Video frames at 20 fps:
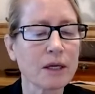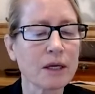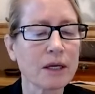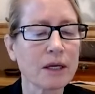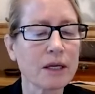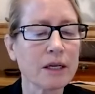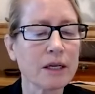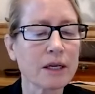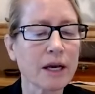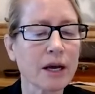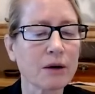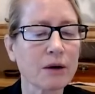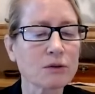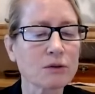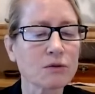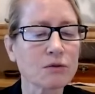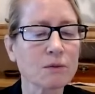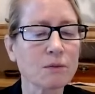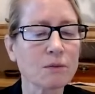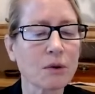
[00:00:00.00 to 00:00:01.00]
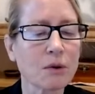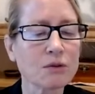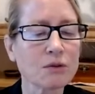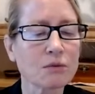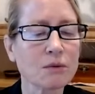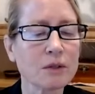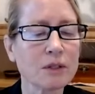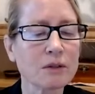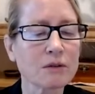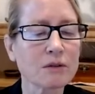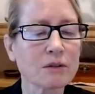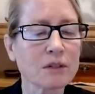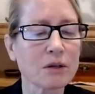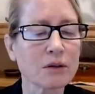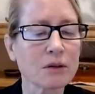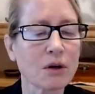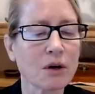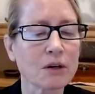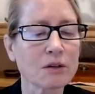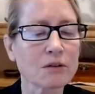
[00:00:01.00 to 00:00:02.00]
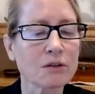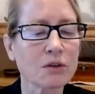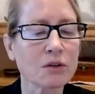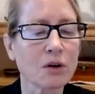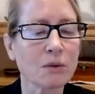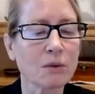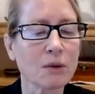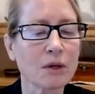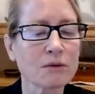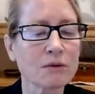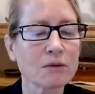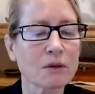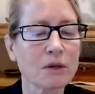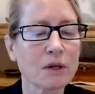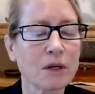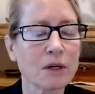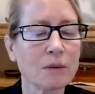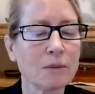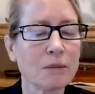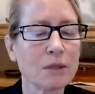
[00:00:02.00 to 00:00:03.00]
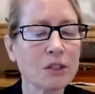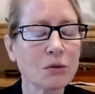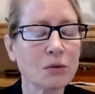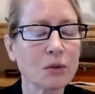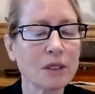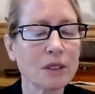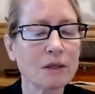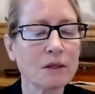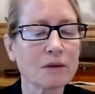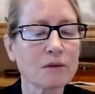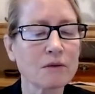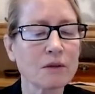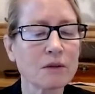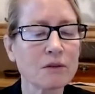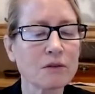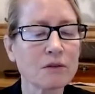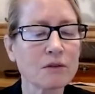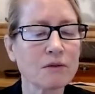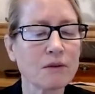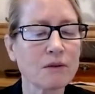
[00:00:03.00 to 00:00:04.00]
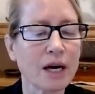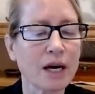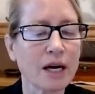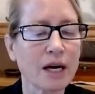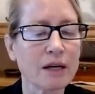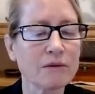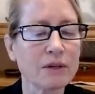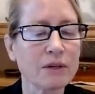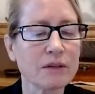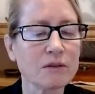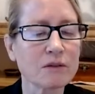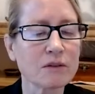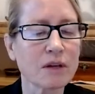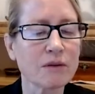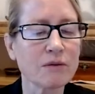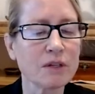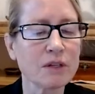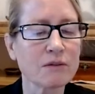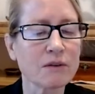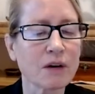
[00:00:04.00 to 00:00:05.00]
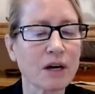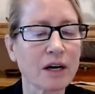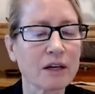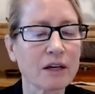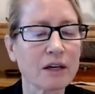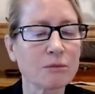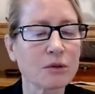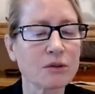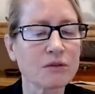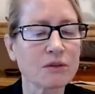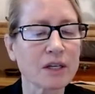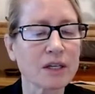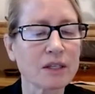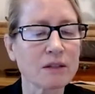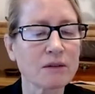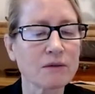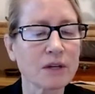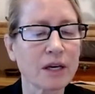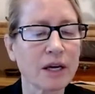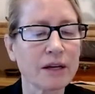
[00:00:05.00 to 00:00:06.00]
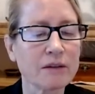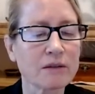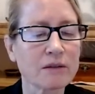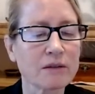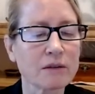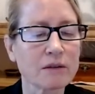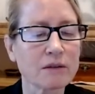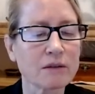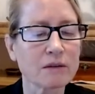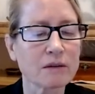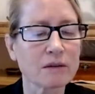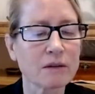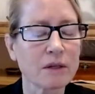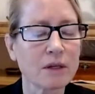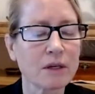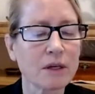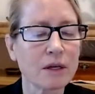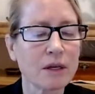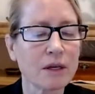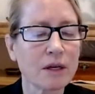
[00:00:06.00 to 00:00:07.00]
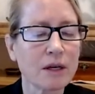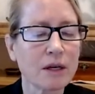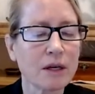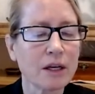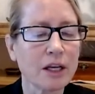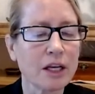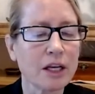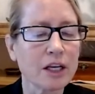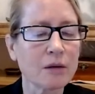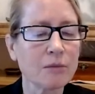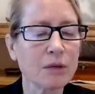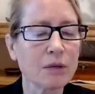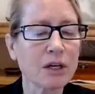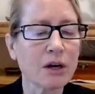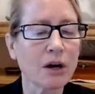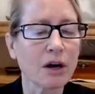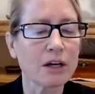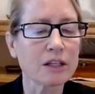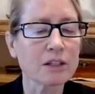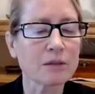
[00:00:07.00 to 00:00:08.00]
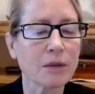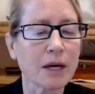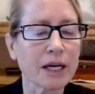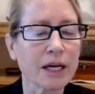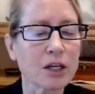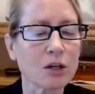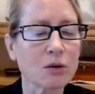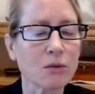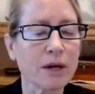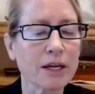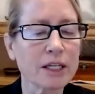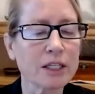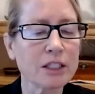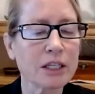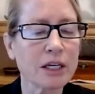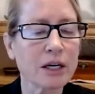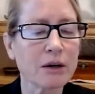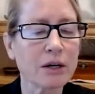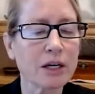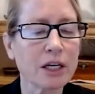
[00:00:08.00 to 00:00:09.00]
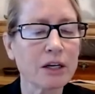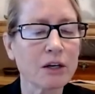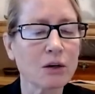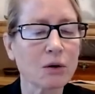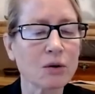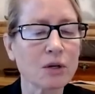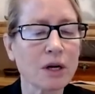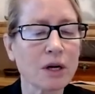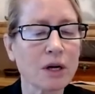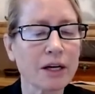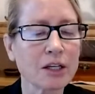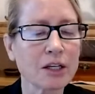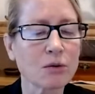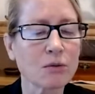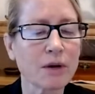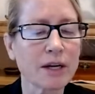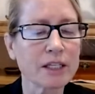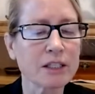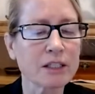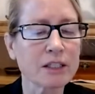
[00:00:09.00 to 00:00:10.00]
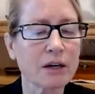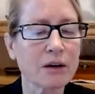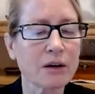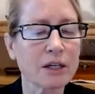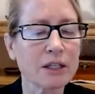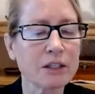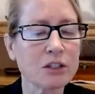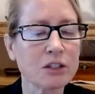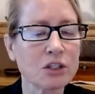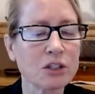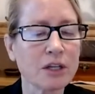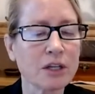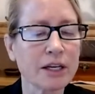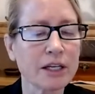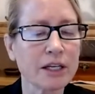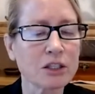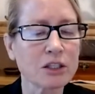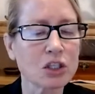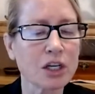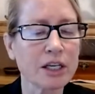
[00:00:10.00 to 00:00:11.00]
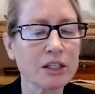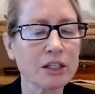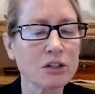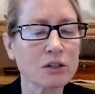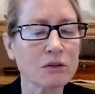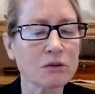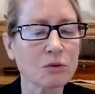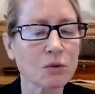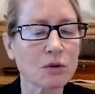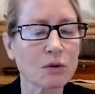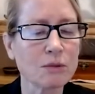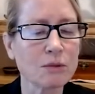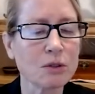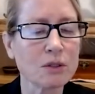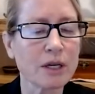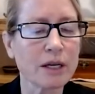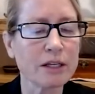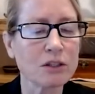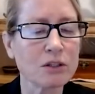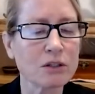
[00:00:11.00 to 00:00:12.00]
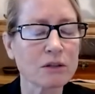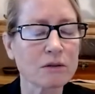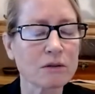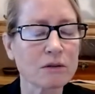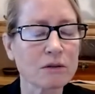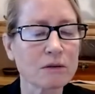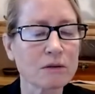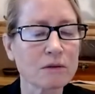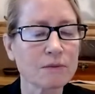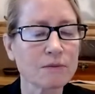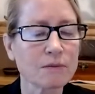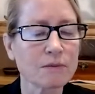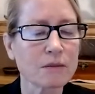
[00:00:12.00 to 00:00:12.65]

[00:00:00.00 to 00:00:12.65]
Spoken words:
It accounts for most renal cell carcinomas, between 65 and 75% of cases. It can be caused by hereditary or non-hereditary genetic changes or mutations.